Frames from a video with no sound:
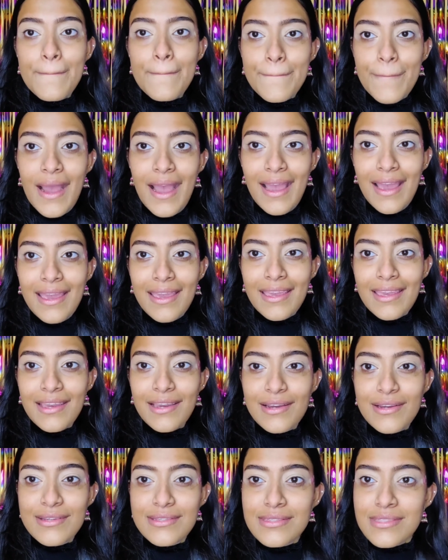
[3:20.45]

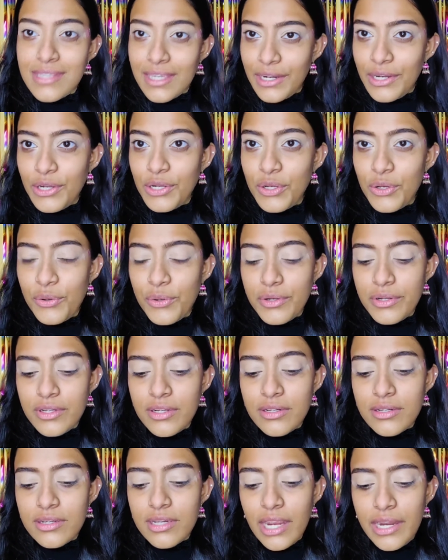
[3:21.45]
my skin
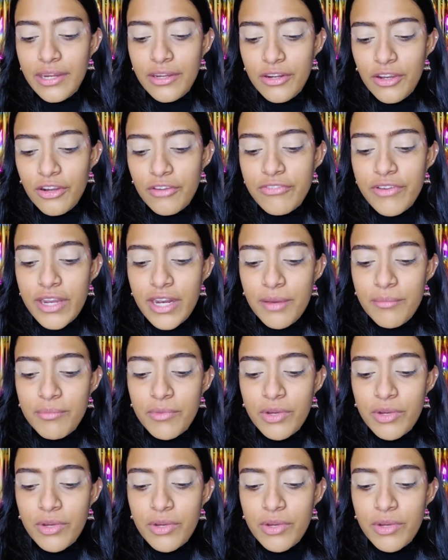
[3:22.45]
tone kind of, and